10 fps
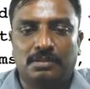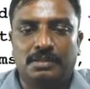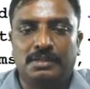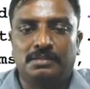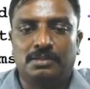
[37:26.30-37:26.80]

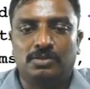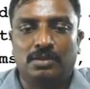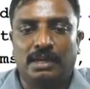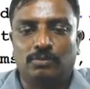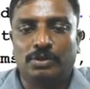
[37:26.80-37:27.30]
Okay.
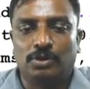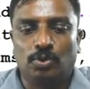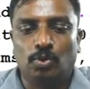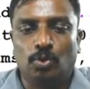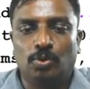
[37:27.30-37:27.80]
I'm going to
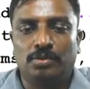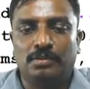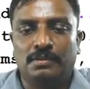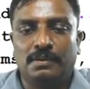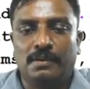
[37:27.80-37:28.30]
load
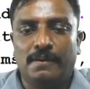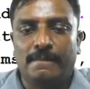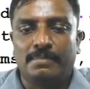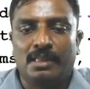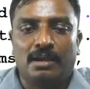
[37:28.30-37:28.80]

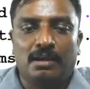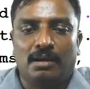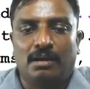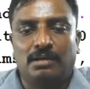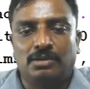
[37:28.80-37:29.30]

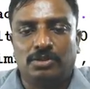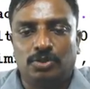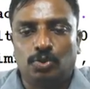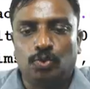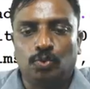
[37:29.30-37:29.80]

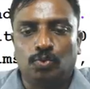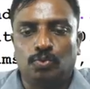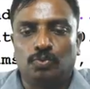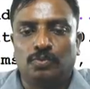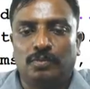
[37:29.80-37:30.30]
the two.
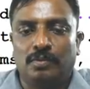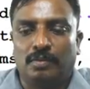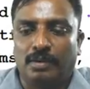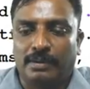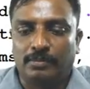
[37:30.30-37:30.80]

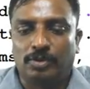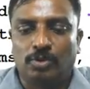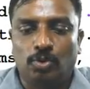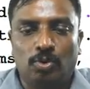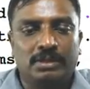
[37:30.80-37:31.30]
I'm going
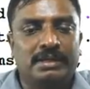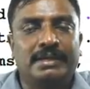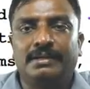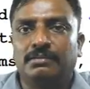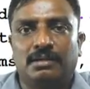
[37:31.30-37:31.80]
to load the
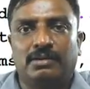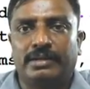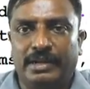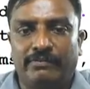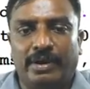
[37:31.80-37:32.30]

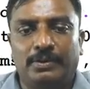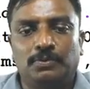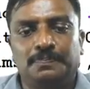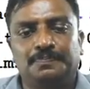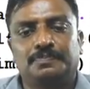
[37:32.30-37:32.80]
green
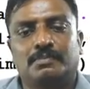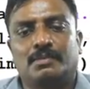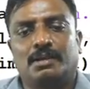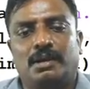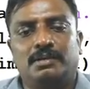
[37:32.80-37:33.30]
value.
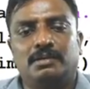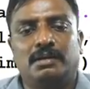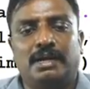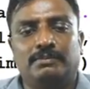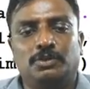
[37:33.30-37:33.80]

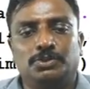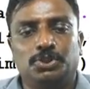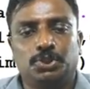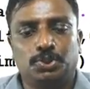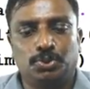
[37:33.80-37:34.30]
I'm going to
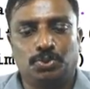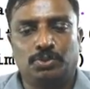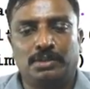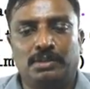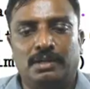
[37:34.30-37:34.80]

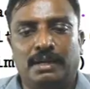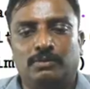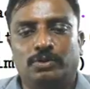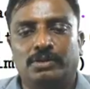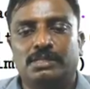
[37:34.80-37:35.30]

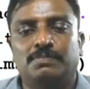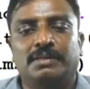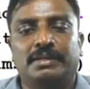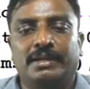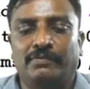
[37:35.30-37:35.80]
display
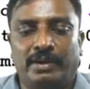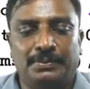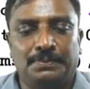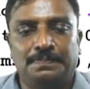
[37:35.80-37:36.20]
the green value.